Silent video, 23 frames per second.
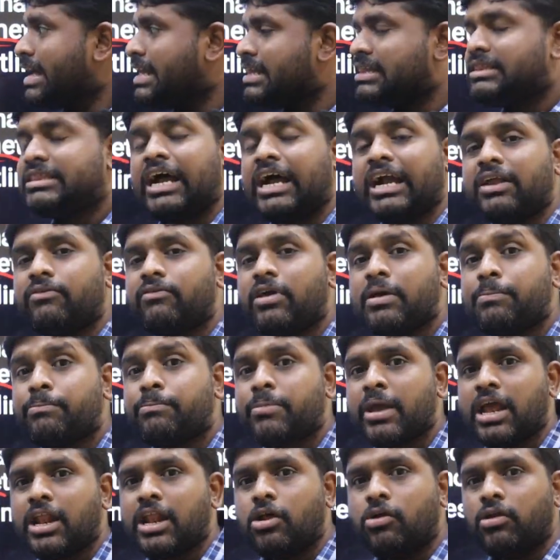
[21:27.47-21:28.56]
In that way,
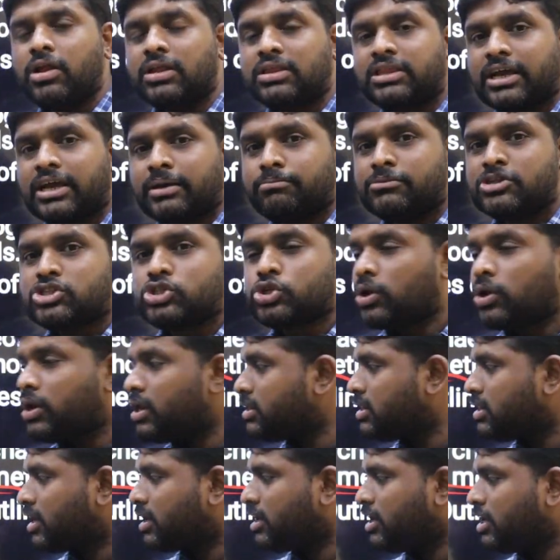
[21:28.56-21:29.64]
Paleolithic,
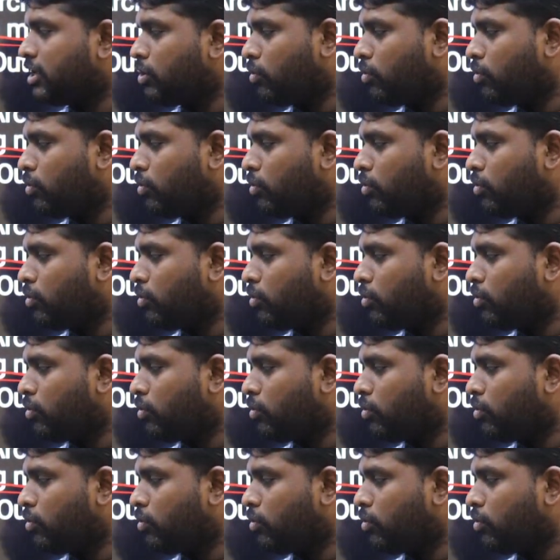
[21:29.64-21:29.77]
Mesolithic,